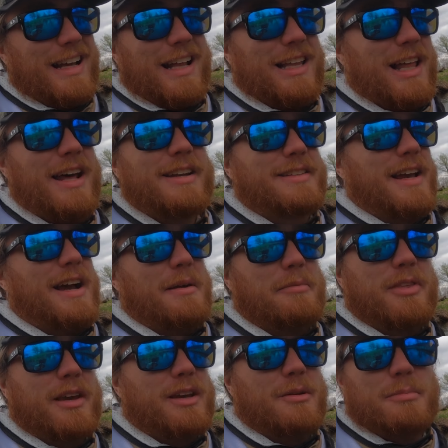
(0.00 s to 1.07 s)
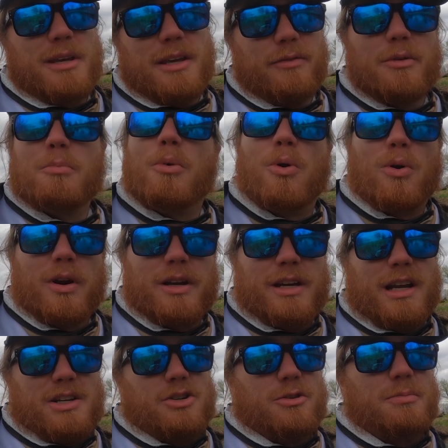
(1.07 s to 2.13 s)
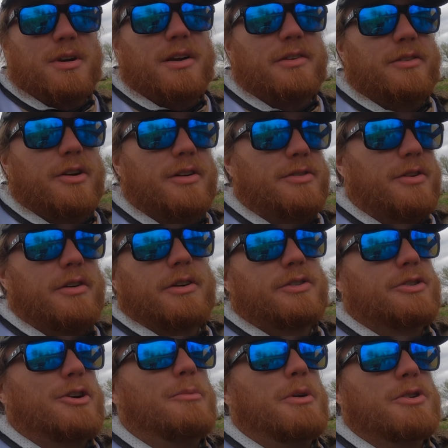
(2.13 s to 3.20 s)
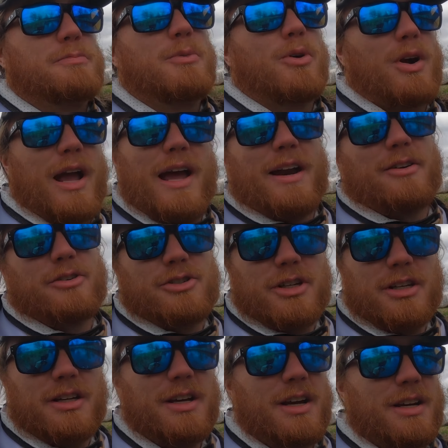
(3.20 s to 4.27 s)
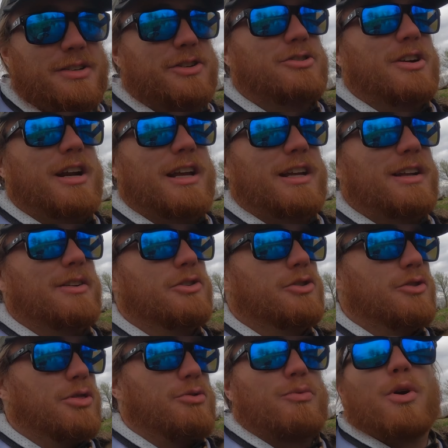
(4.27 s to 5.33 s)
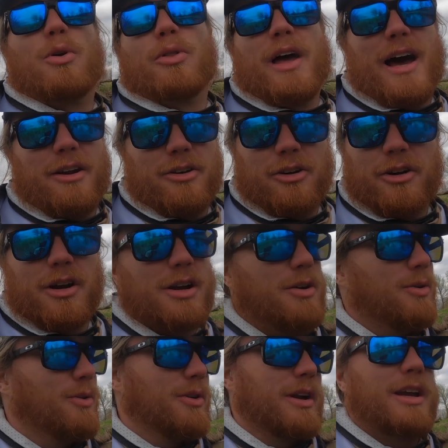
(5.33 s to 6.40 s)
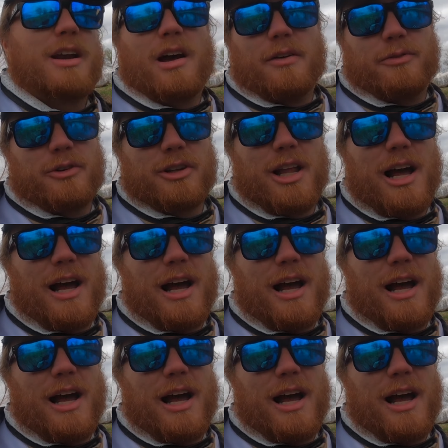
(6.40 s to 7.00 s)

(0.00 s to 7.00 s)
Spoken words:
A lot of times they could be even more in danger because they're exerting so much more energy just trying to throw that hook or get off your